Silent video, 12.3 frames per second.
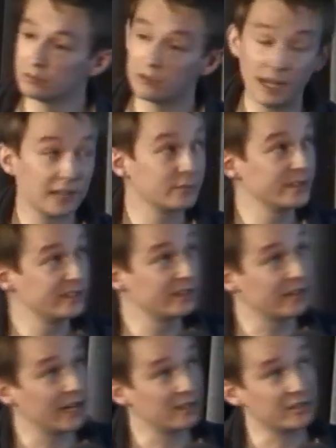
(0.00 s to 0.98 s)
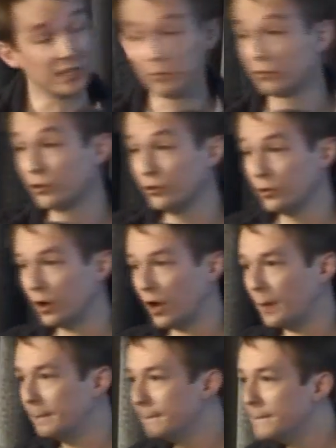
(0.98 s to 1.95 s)
cache misses that actually come through
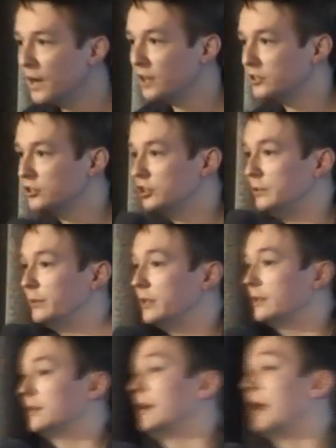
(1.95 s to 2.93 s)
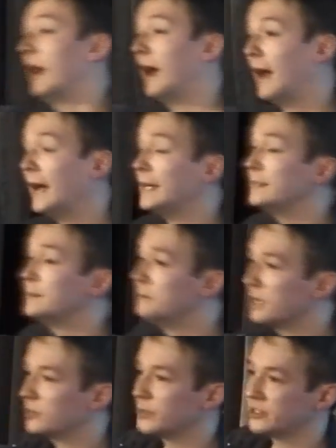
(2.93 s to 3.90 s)
are much cheaper and
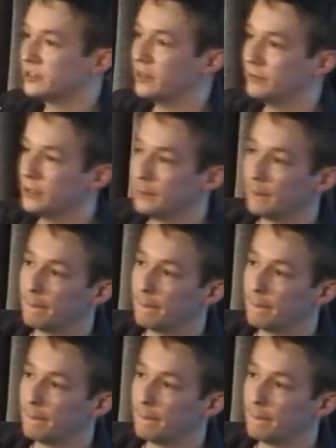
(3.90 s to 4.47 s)
much, much safer.